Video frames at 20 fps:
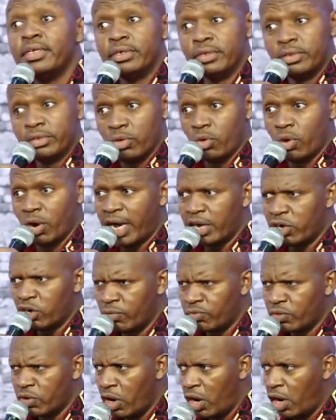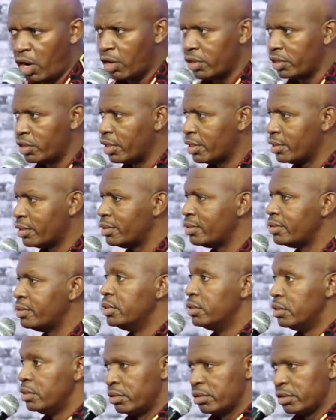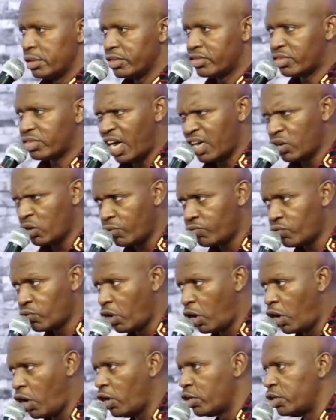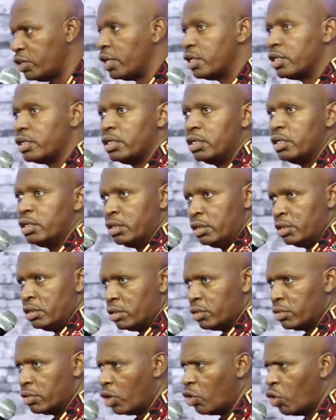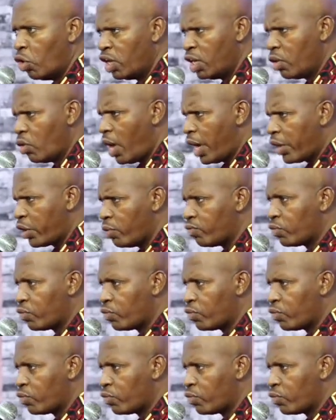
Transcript: the Word of God, the Son of God, the Holy One of